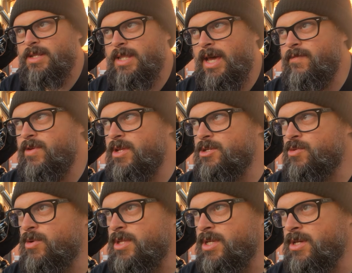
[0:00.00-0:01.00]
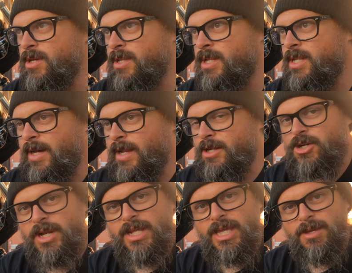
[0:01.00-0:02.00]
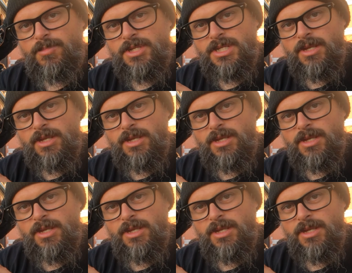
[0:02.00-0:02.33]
That video is really good, and I tried to keep it